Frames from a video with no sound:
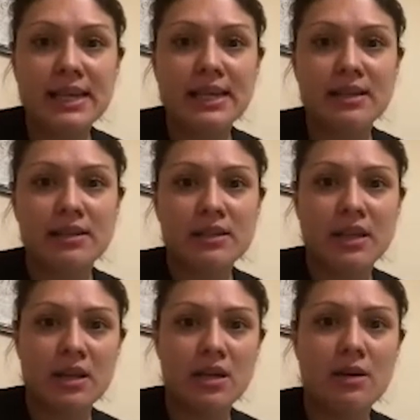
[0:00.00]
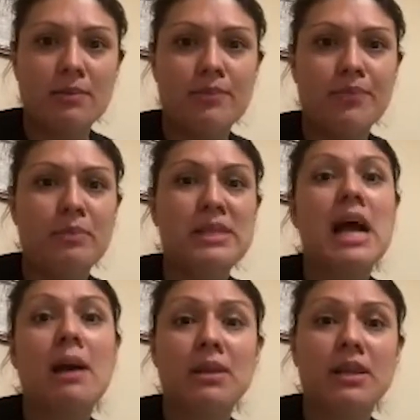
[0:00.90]
in, like the
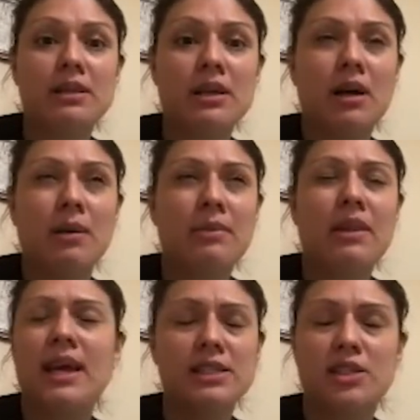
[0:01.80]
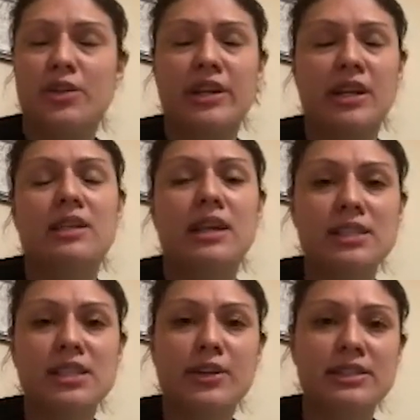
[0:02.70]

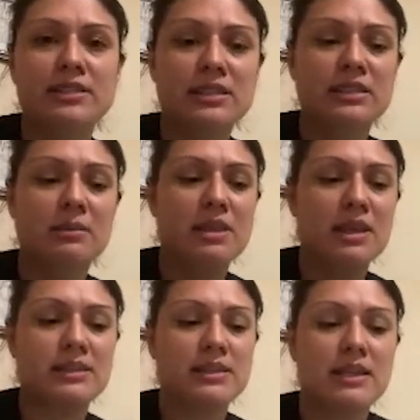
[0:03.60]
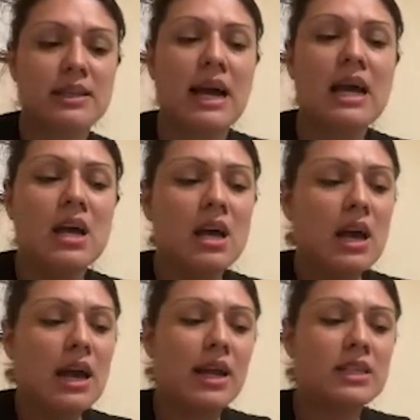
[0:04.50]
endocrine system and things like that.
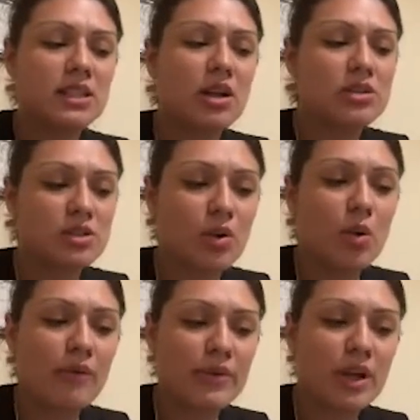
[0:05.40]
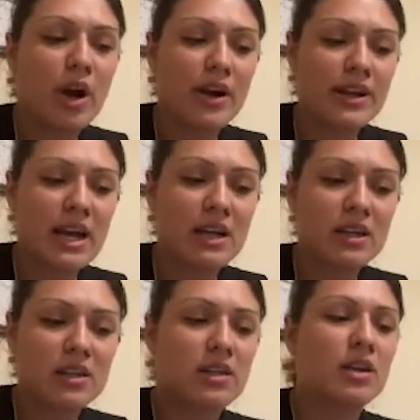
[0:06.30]
And I did also go over the cardiac
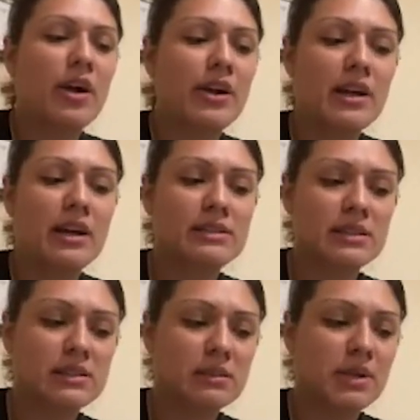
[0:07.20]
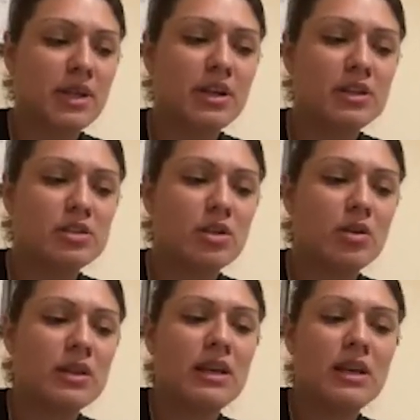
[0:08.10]
system in here.
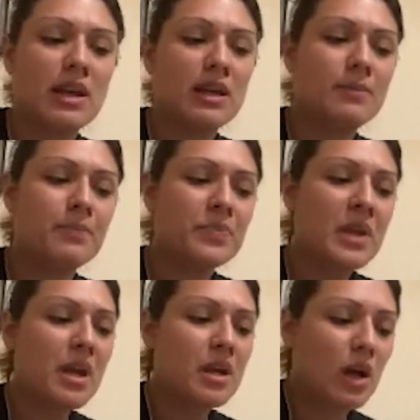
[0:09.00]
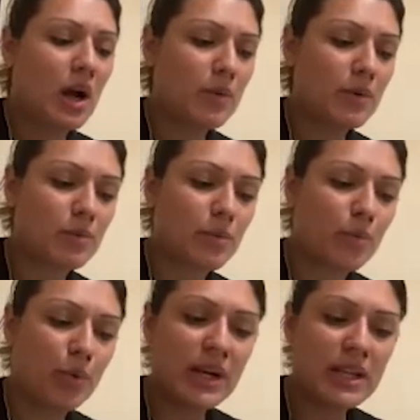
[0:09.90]
So and I would
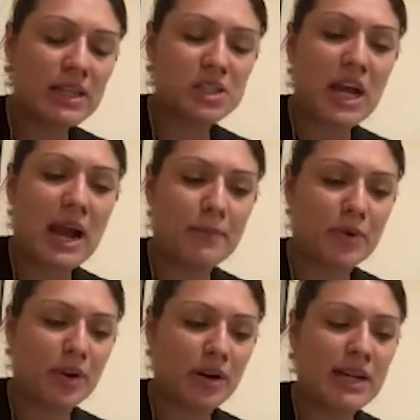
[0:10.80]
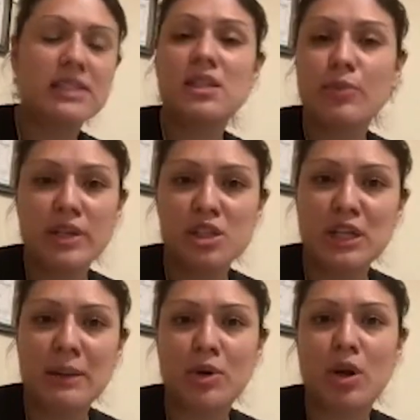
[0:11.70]
read the chapter, and I didn't read the
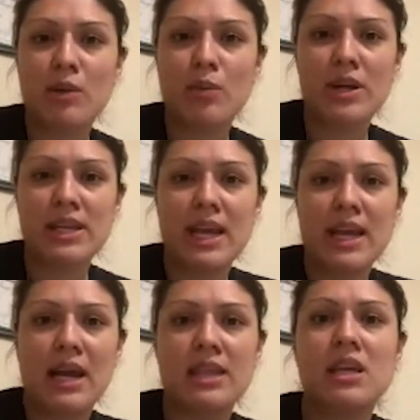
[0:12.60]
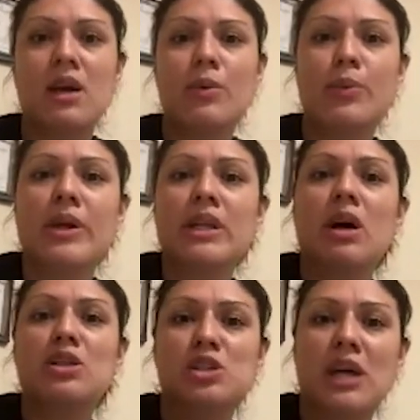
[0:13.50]
chapter all in one day. I think I would read
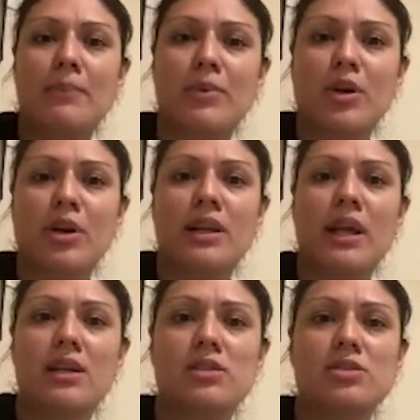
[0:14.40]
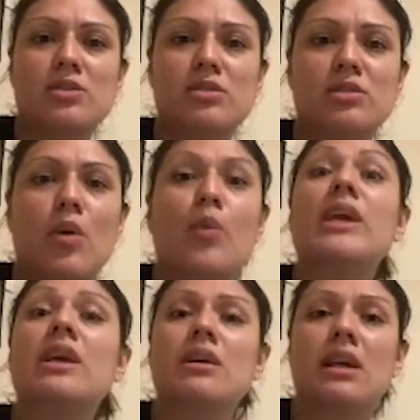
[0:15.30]
the chapter in like a
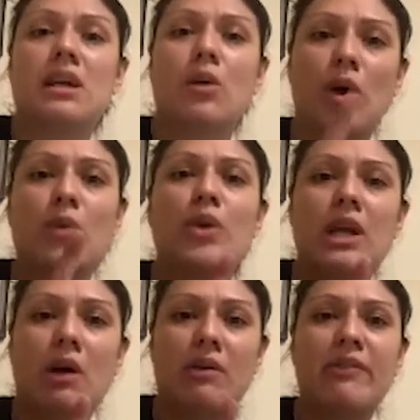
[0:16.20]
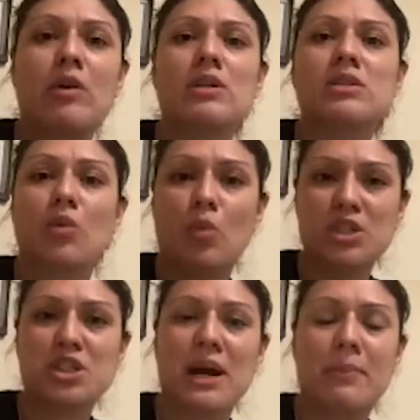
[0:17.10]
week, like 1 week I would
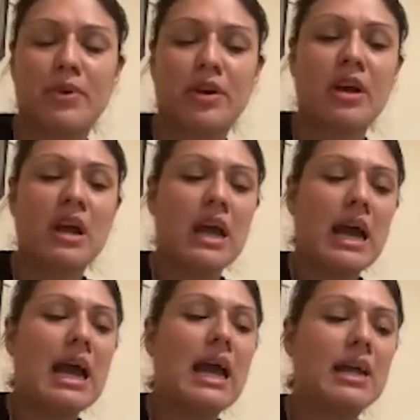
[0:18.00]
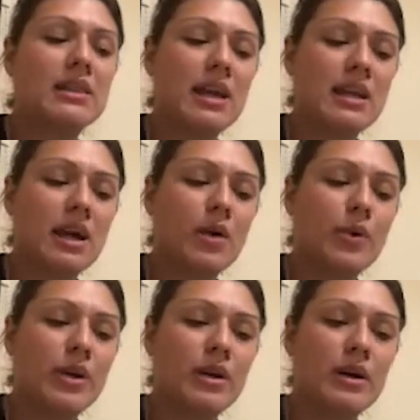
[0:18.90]
chapter. And then I
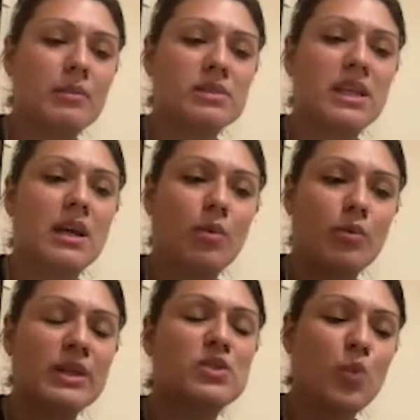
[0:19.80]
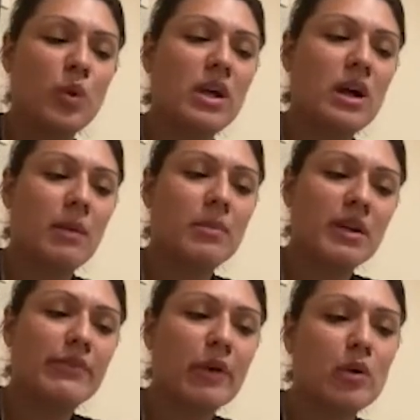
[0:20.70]
would say, this week I'm going
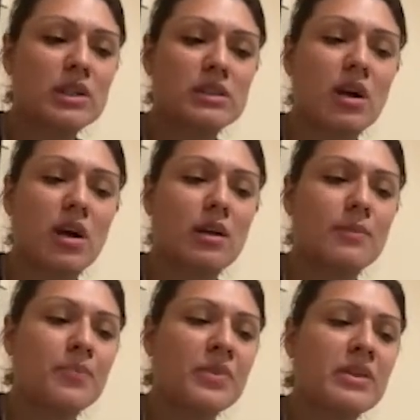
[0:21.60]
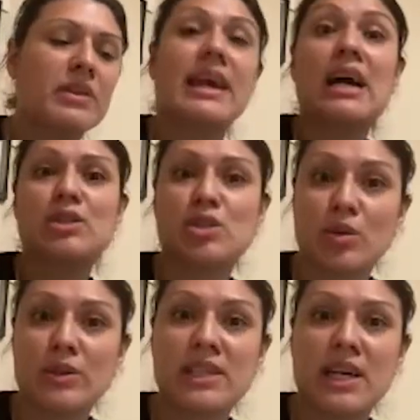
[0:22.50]
to focus on the
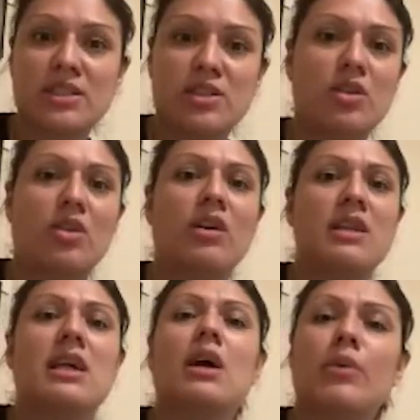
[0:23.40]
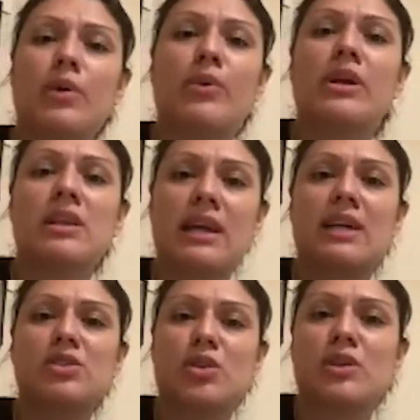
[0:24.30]
gastrointestinal. And then I would read the
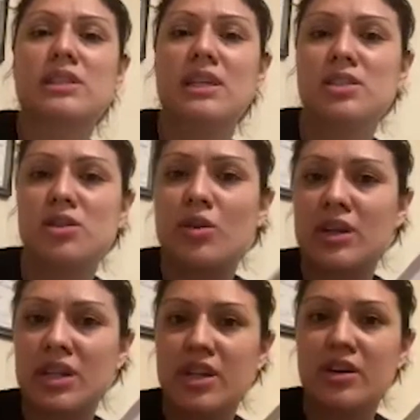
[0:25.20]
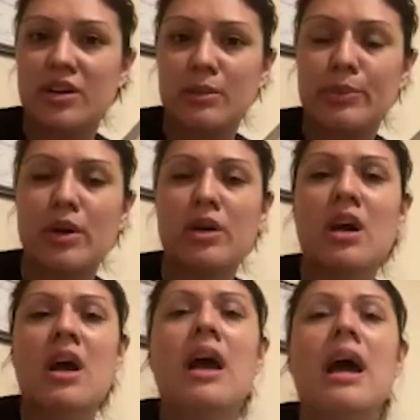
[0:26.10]
gastrointestinal in here in the book.
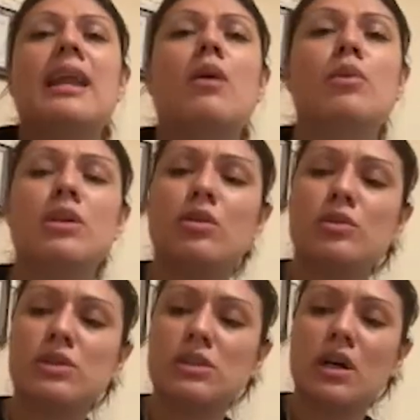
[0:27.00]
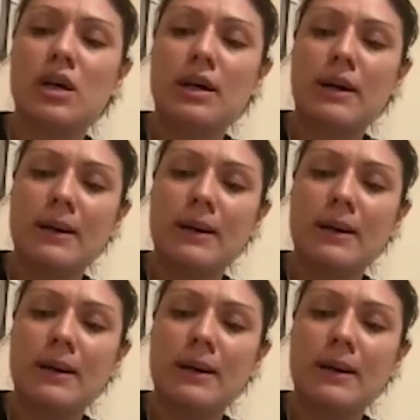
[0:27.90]
And I would use the